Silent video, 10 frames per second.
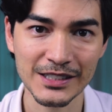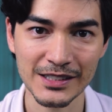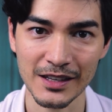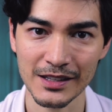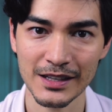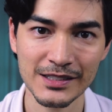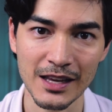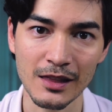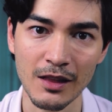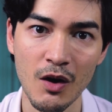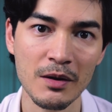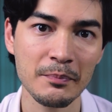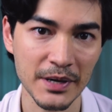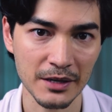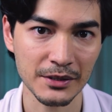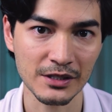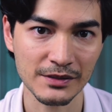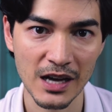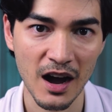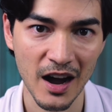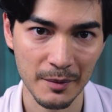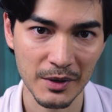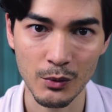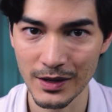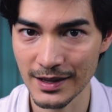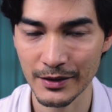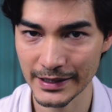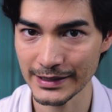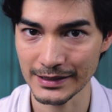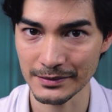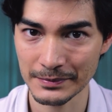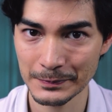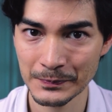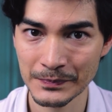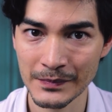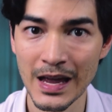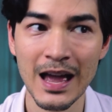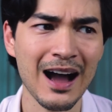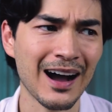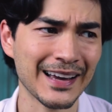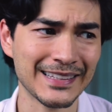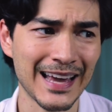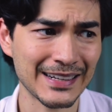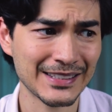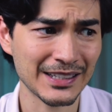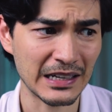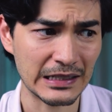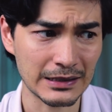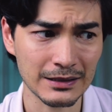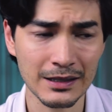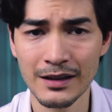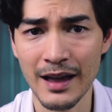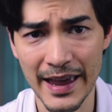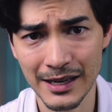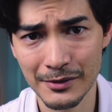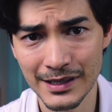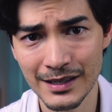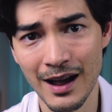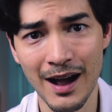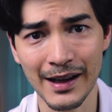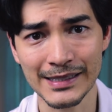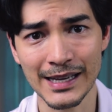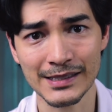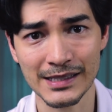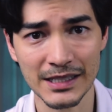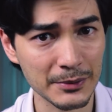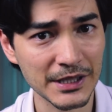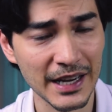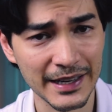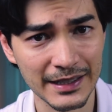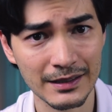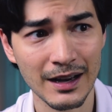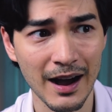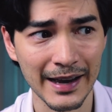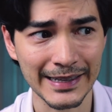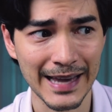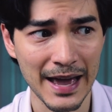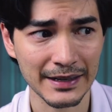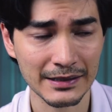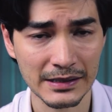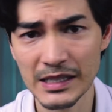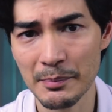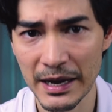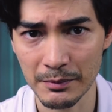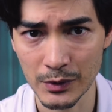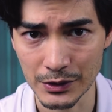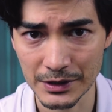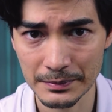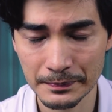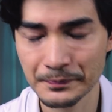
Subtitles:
stay long periods of time without eating. I get angry, I get irritated, I get in a bad mood.